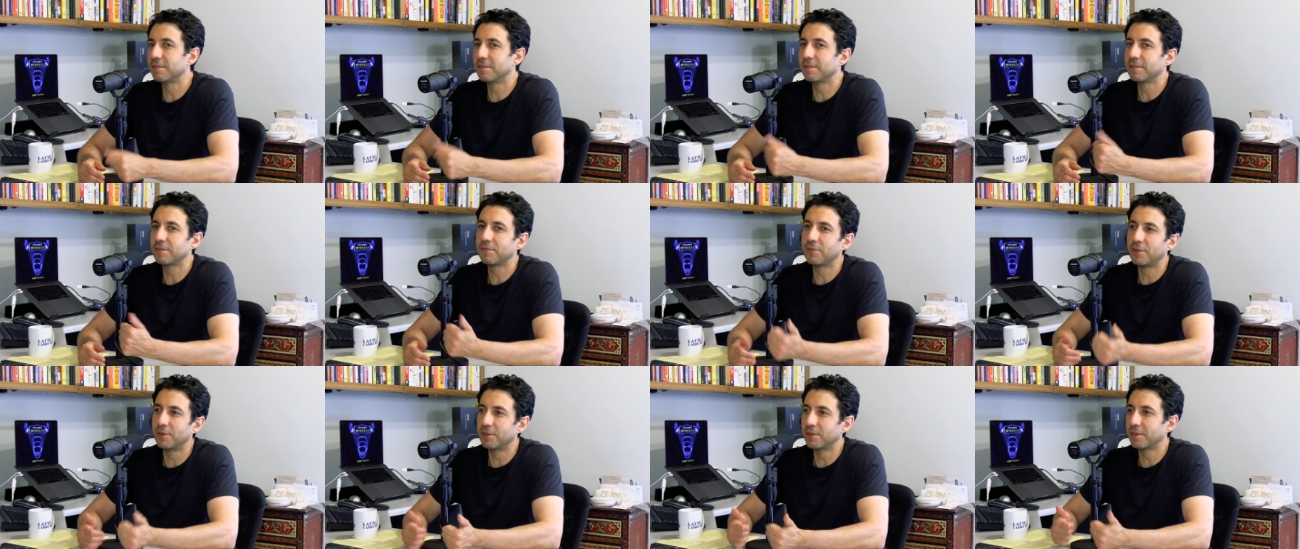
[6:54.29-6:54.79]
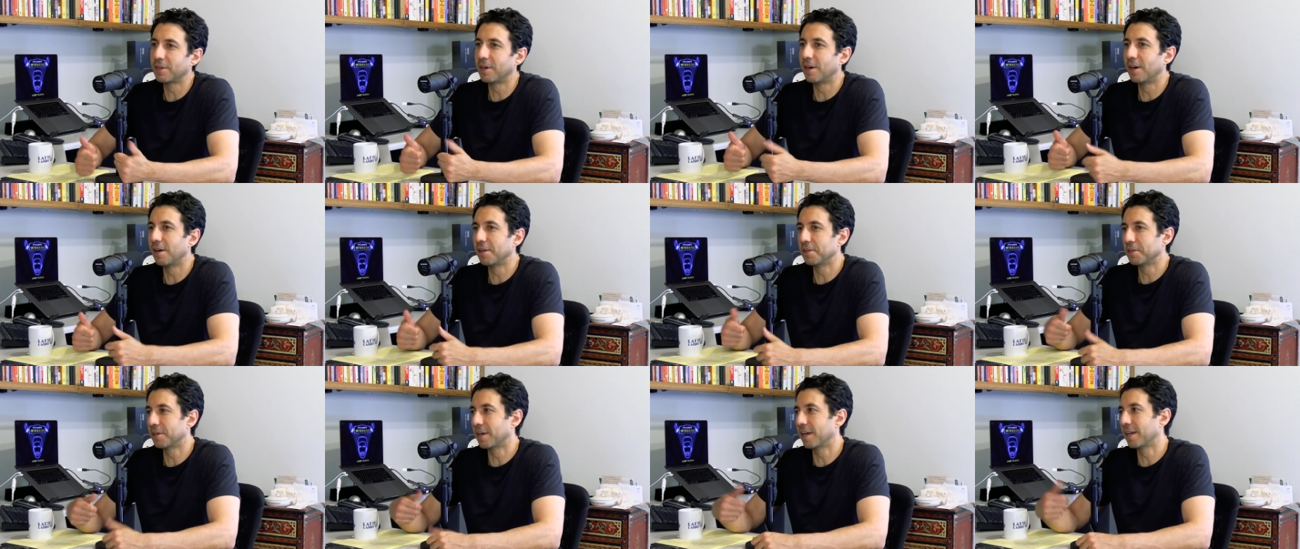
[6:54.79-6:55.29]
of the phone
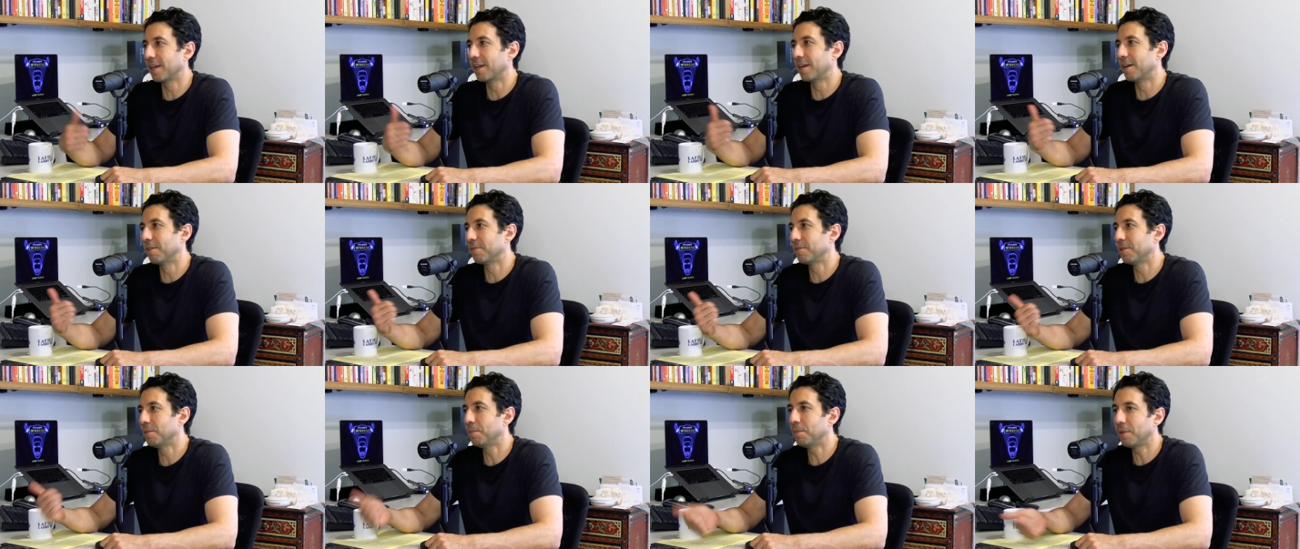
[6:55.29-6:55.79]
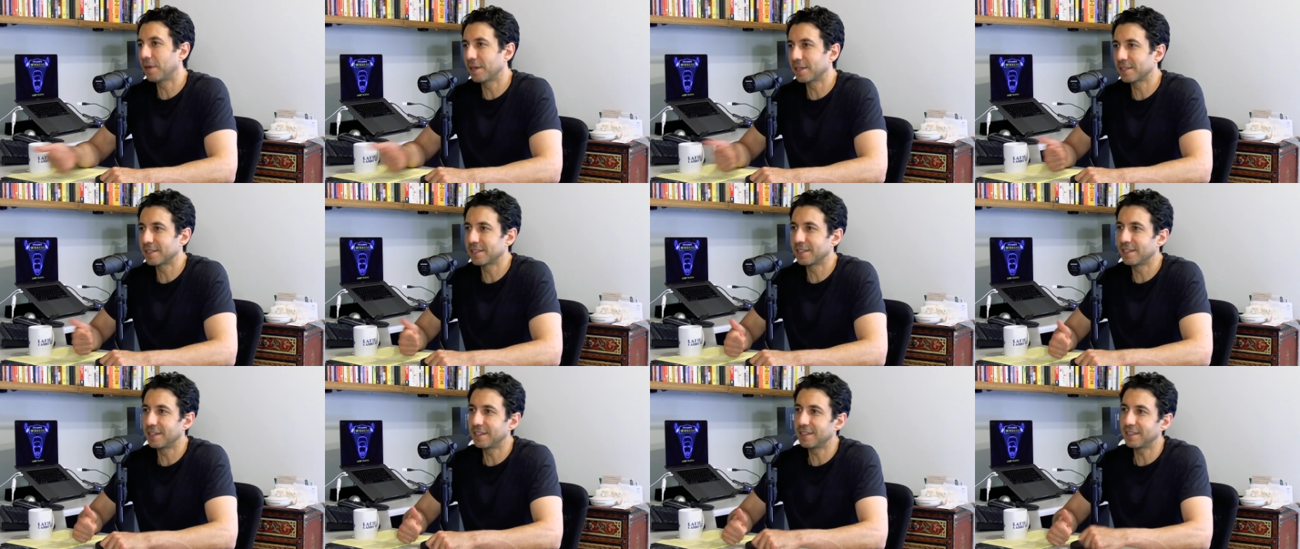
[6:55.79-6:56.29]
call, or I get off the
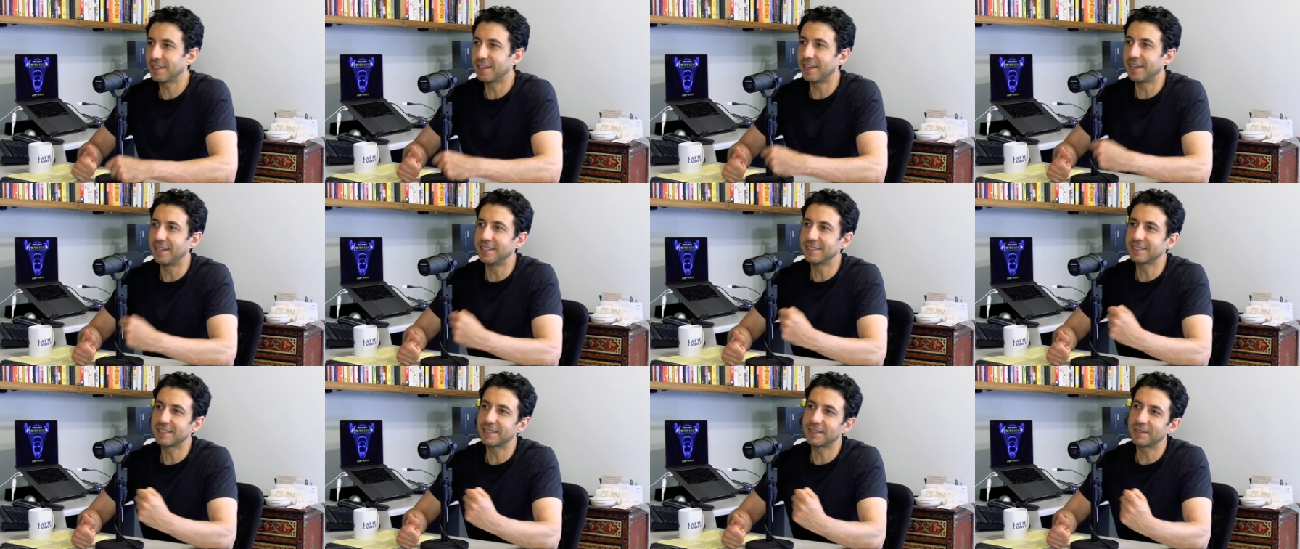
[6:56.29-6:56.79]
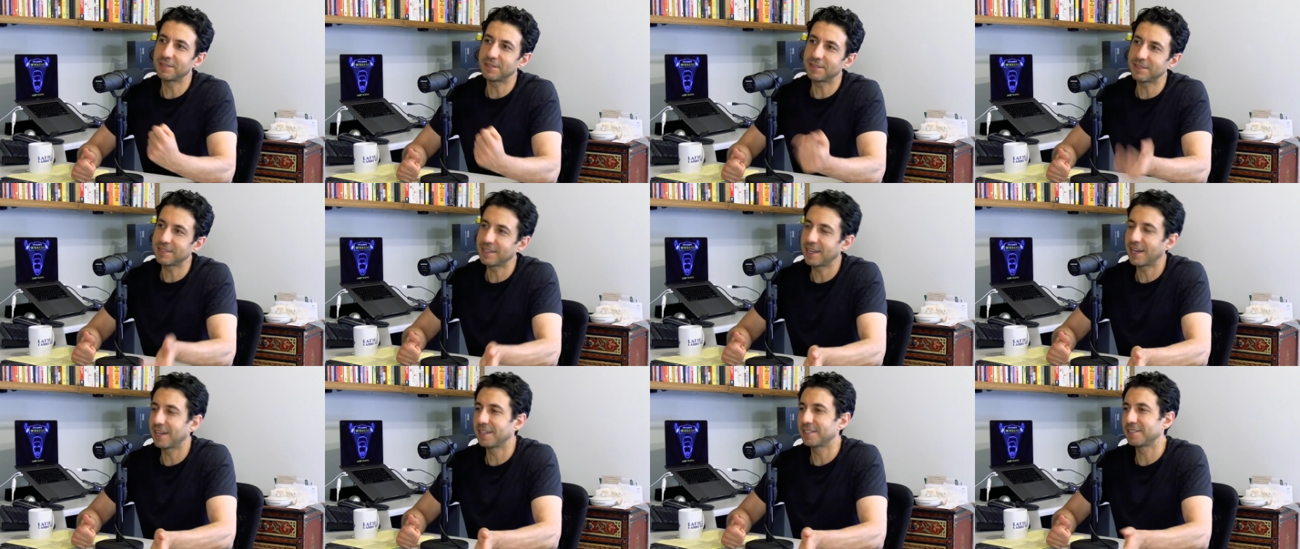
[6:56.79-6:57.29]
bus in LA and the
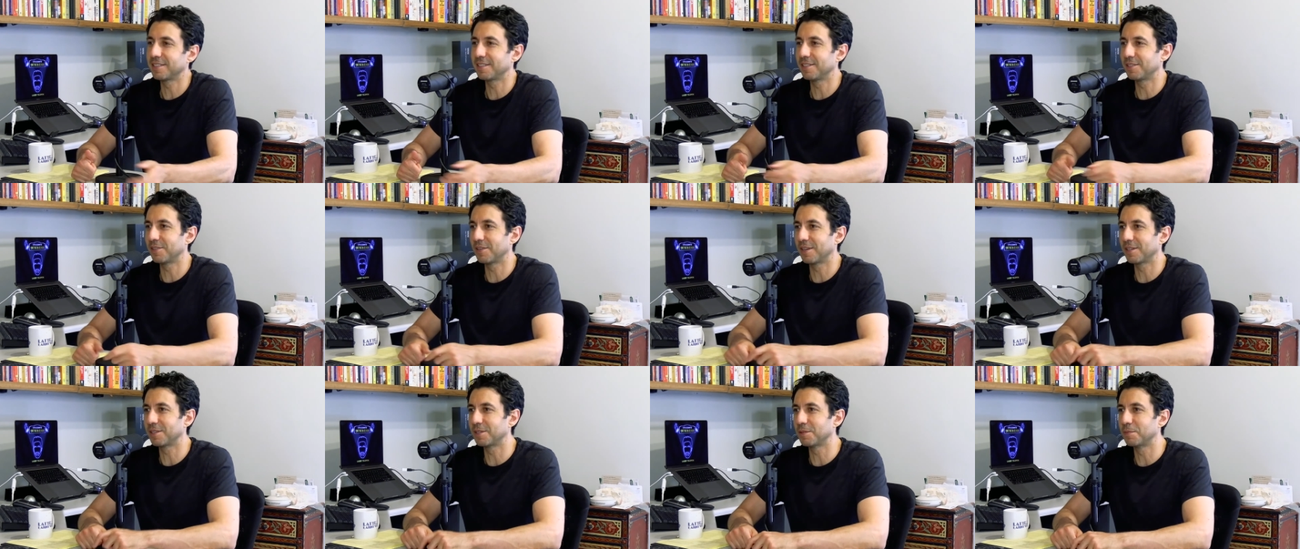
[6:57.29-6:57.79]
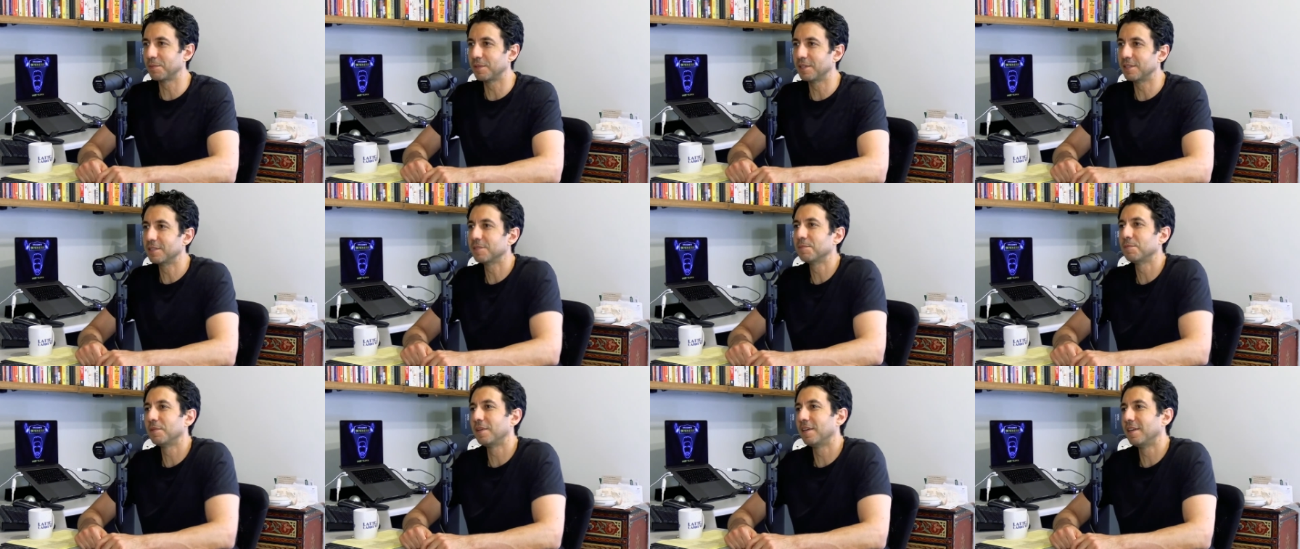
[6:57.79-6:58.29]
casting director
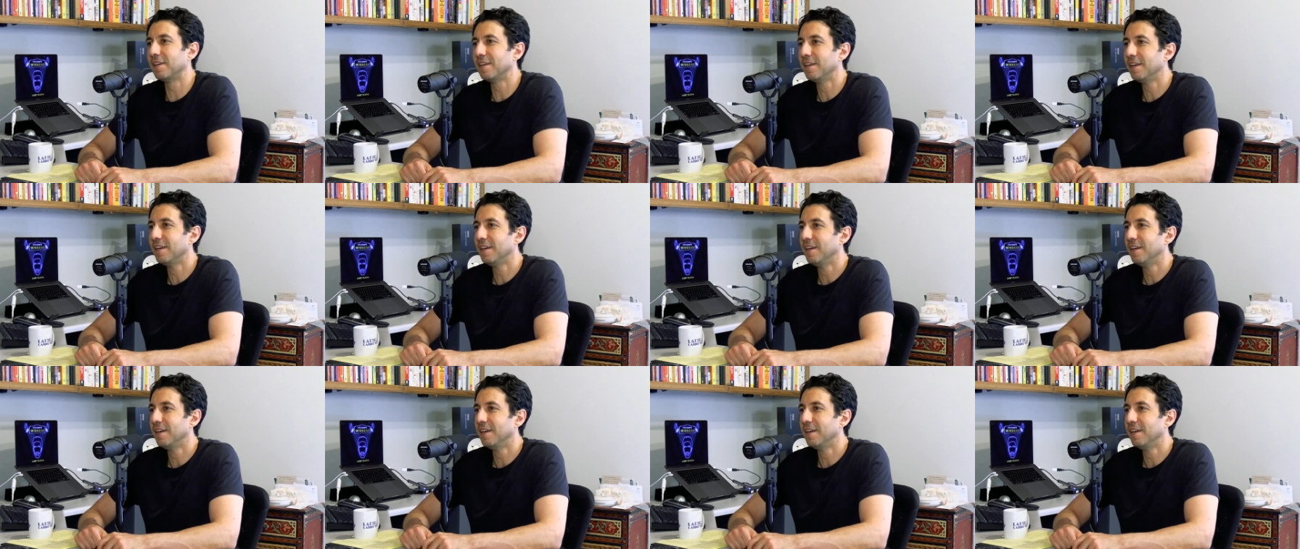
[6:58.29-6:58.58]
meets me.